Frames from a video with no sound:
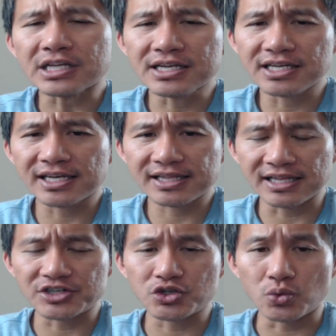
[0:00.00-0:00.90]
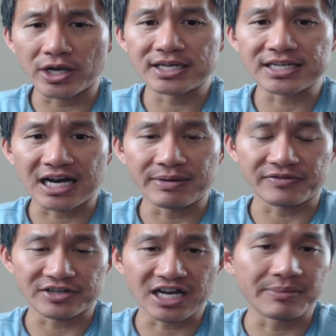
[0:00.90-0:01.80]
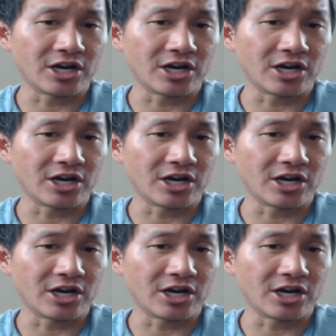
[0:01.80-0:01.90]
to let you win time after time.